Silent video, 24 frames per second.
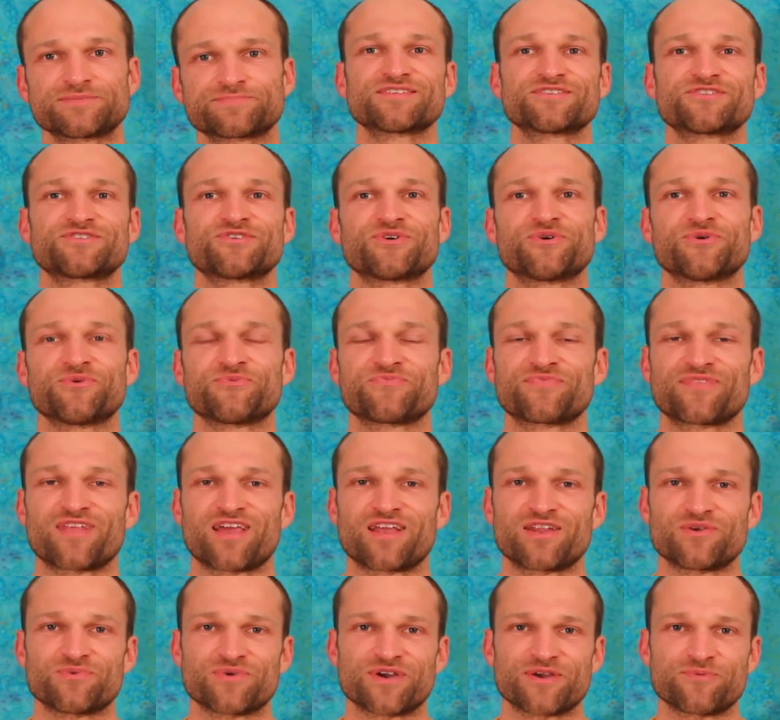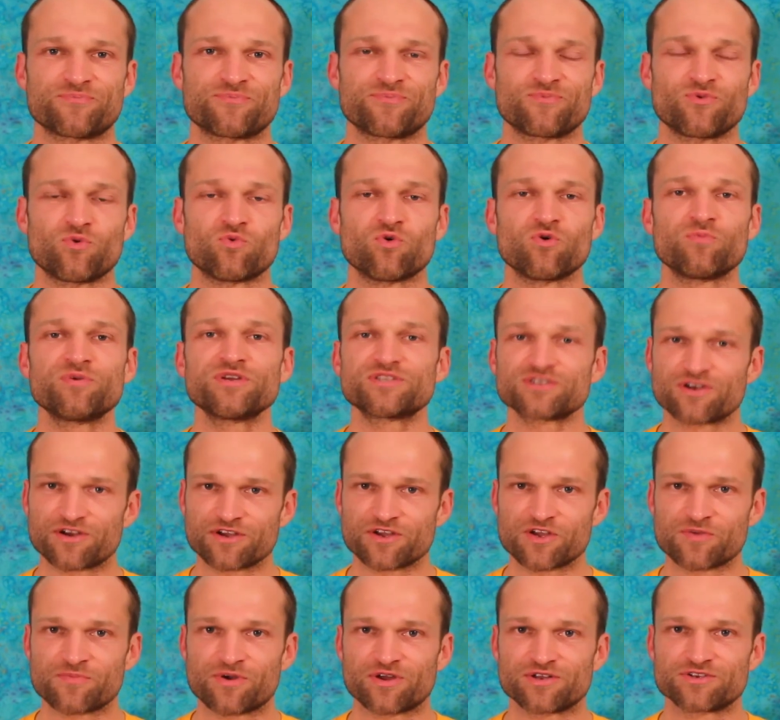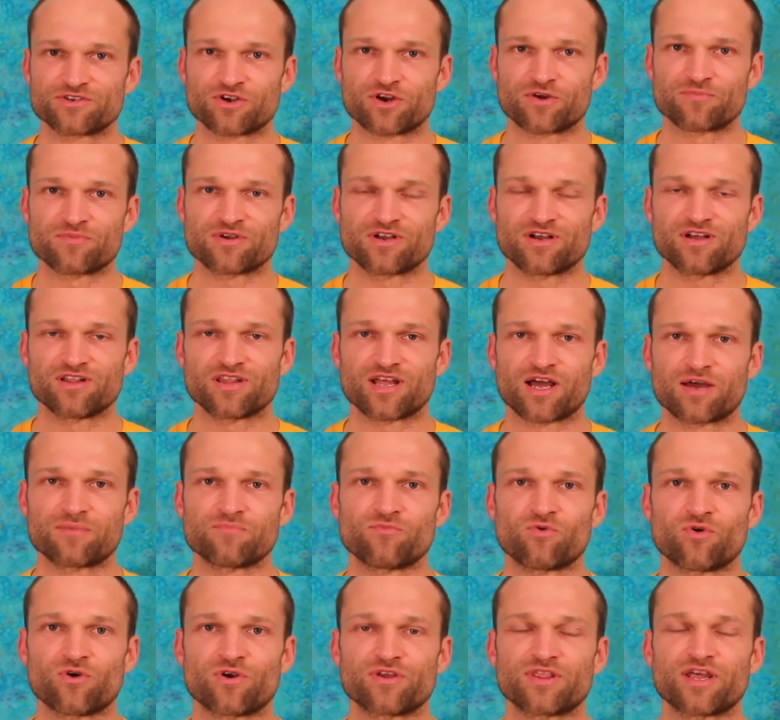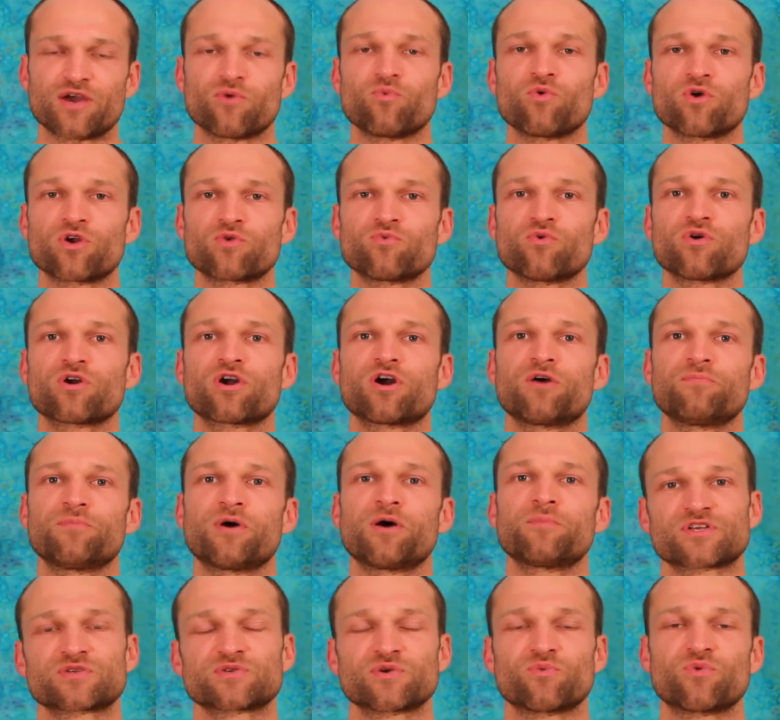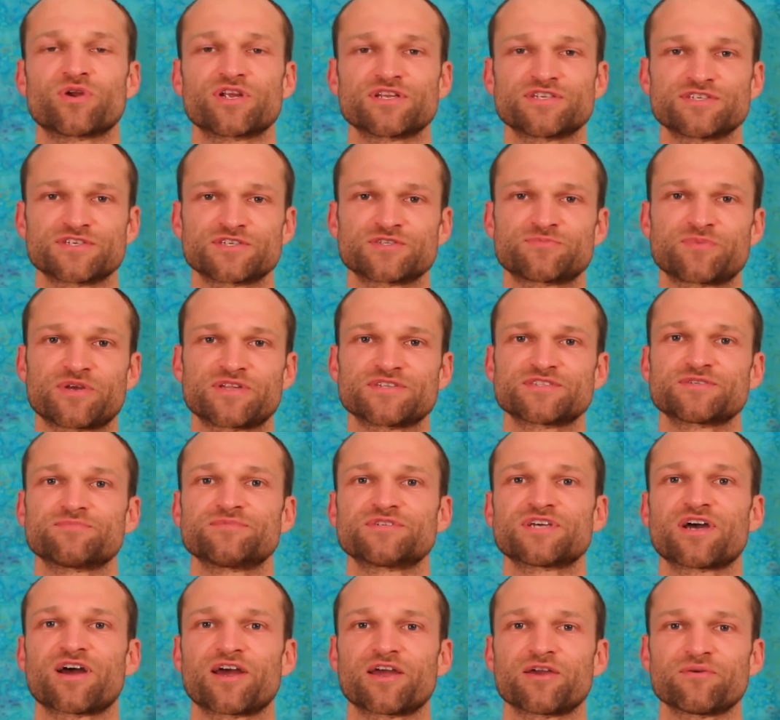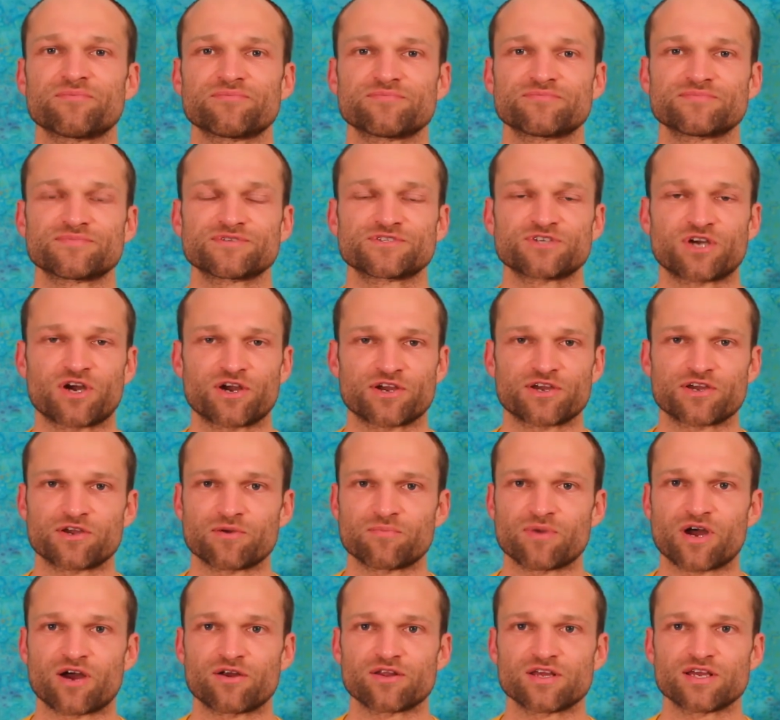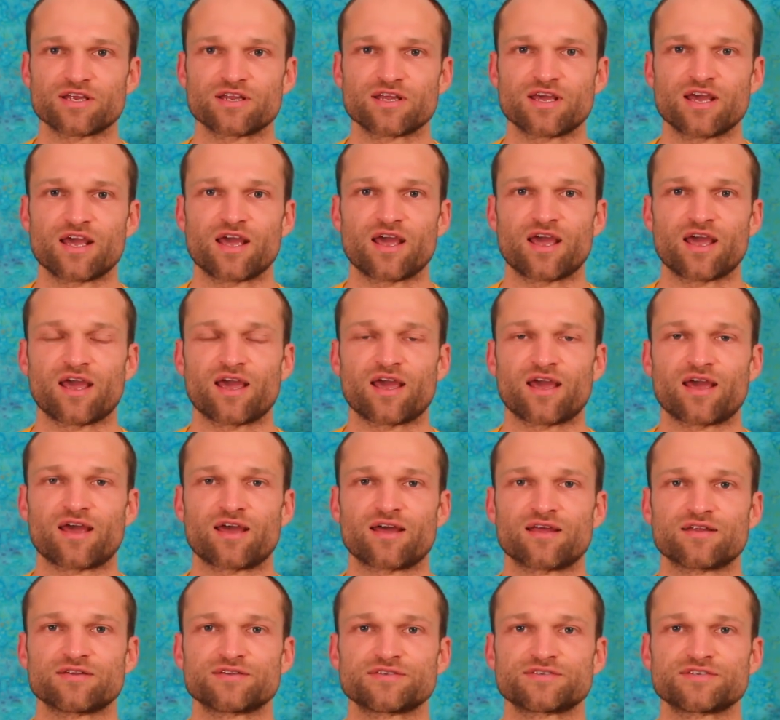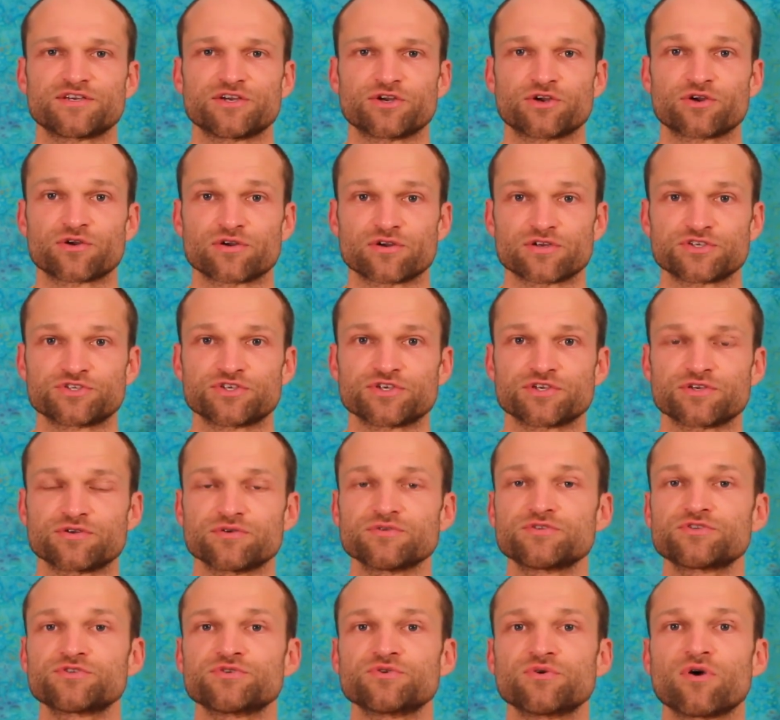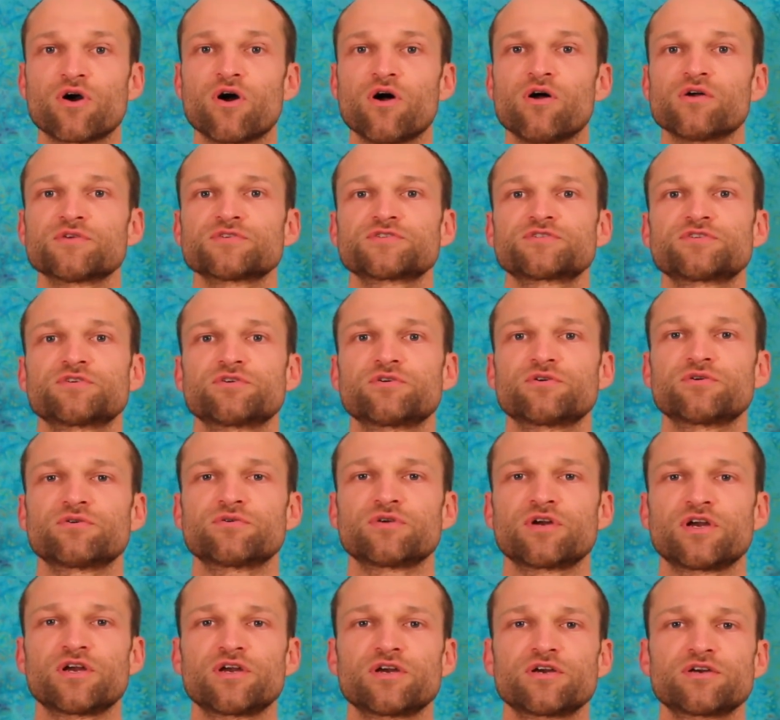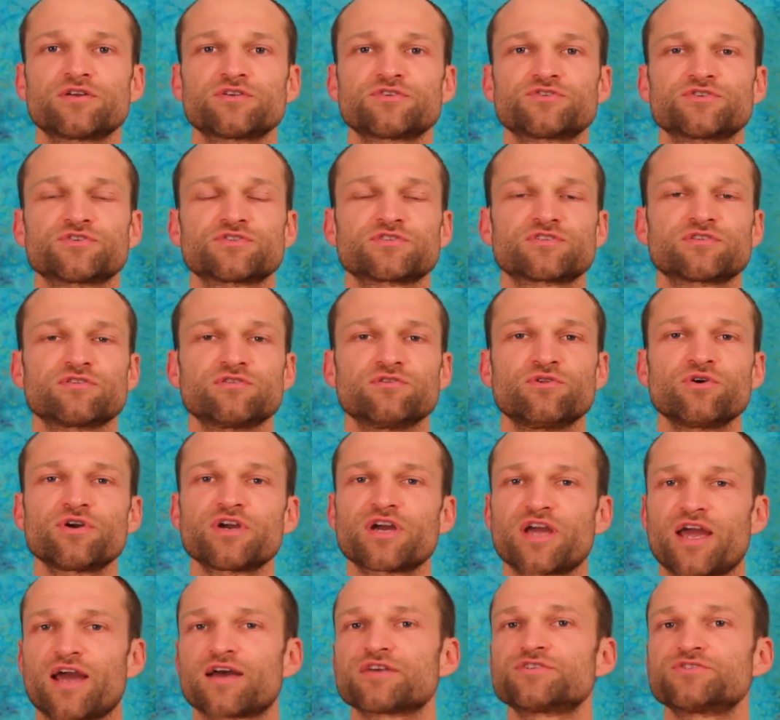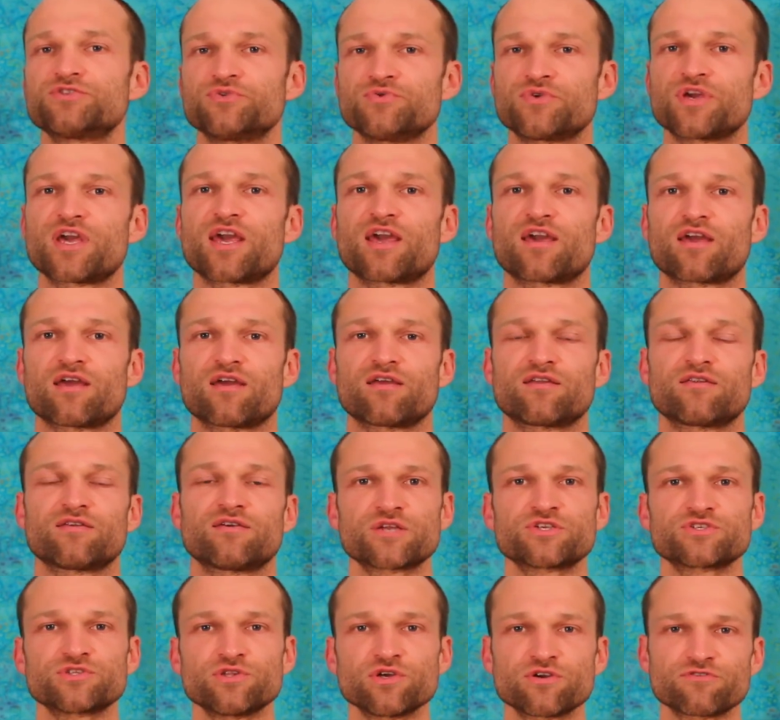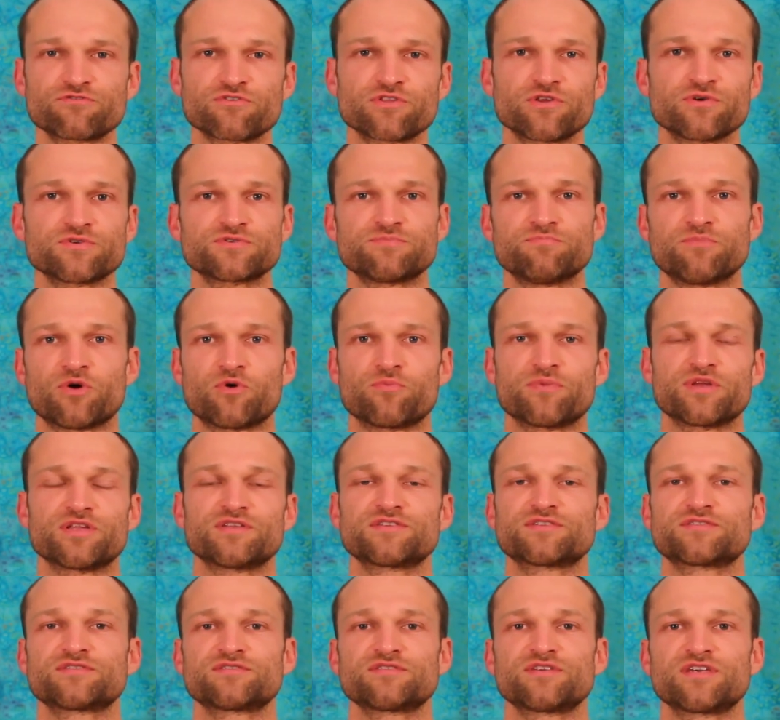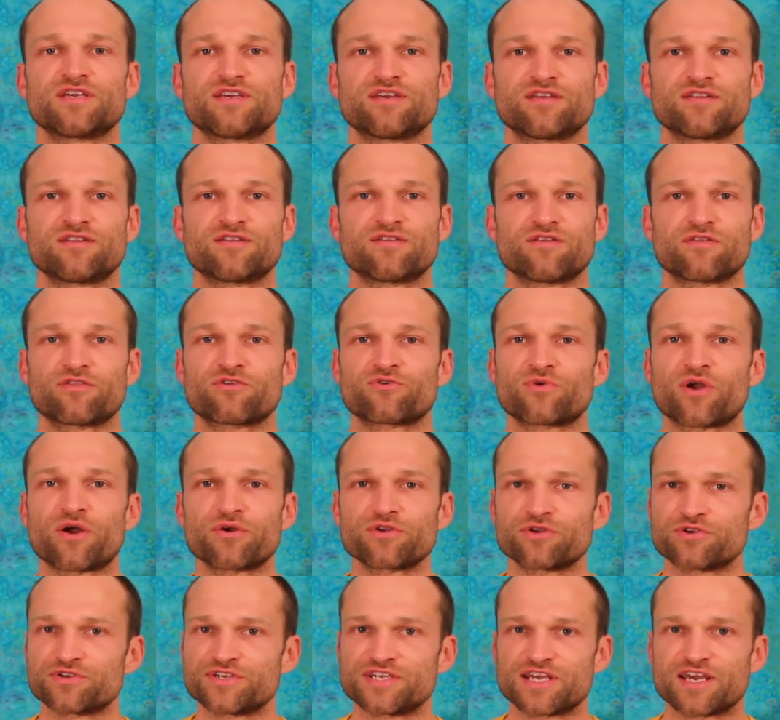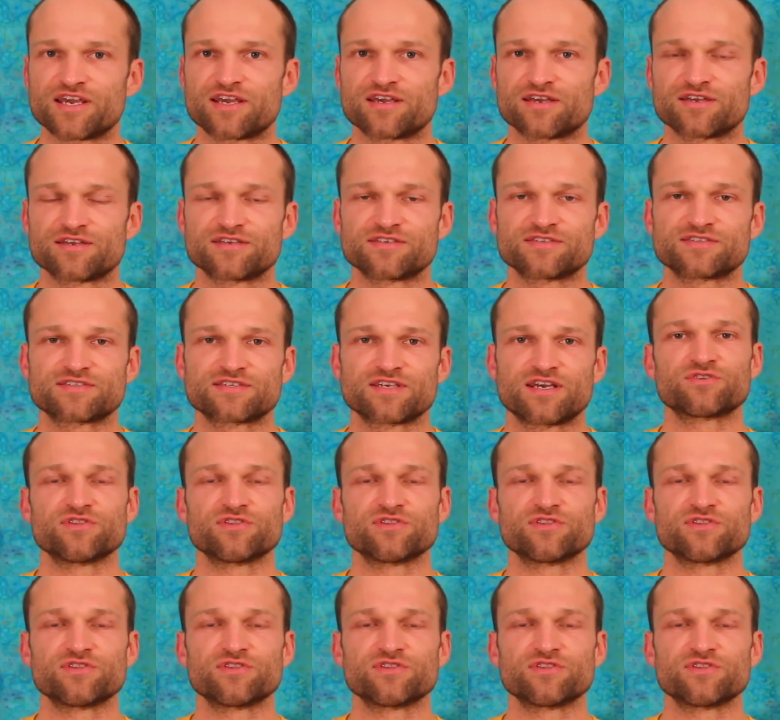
So anyway, we'll be talking about Dharma a lot more, and that word will come up. So I wanted to spend some time talking about it and encouraging you to also just look as you can. Just look for those moments throughout your days.